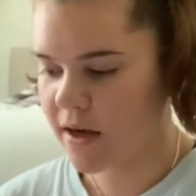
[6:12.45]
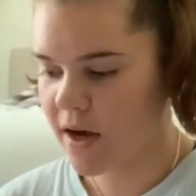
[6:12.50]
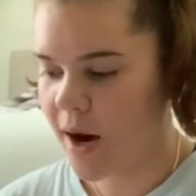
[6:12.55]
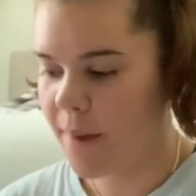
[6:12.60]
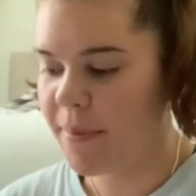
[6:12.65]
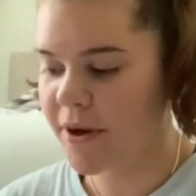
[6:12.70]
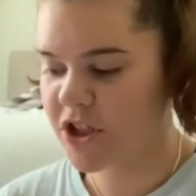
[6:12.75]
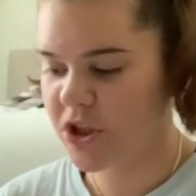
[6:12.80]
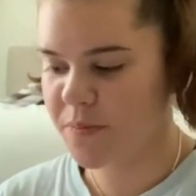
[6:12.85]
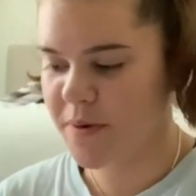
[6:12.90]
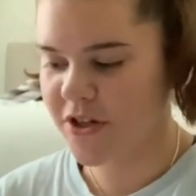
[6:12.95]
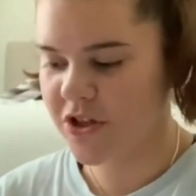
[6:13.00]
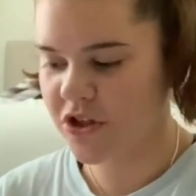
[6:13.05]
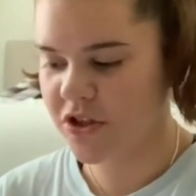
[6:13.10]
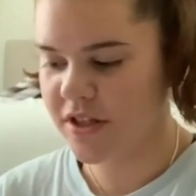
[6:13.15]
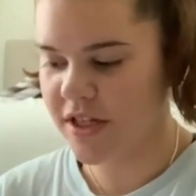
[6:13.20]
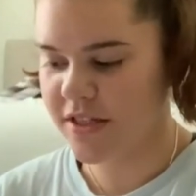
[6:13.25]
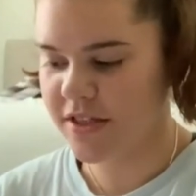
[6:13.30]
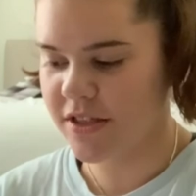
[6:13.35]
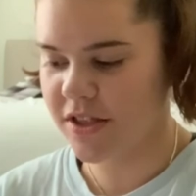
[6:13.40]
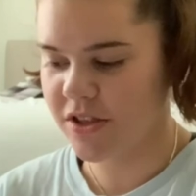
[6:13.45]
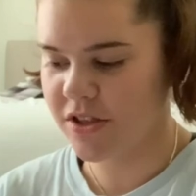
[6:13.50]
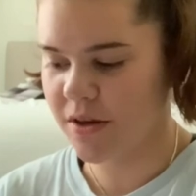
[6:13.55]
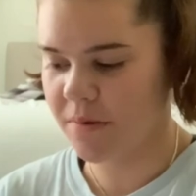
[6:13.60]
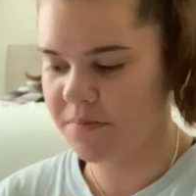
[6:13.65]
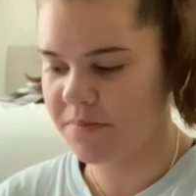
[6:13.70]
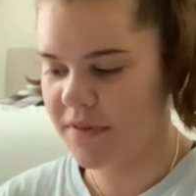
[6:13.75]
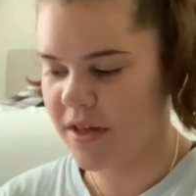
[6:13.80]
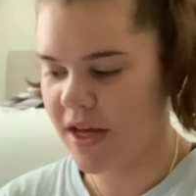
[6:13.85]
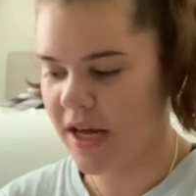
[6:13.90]
a bunch of pictures into
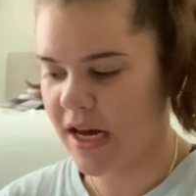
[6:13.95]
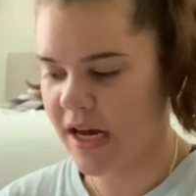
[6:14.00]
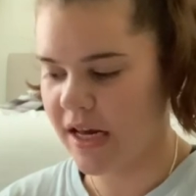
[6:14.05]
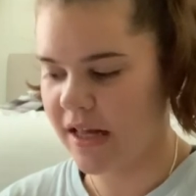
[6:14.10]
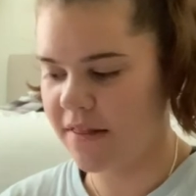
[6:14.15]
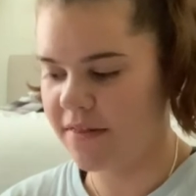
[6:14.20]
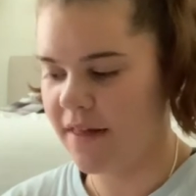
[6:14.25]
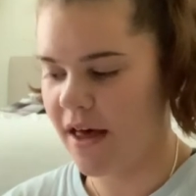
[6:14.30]
something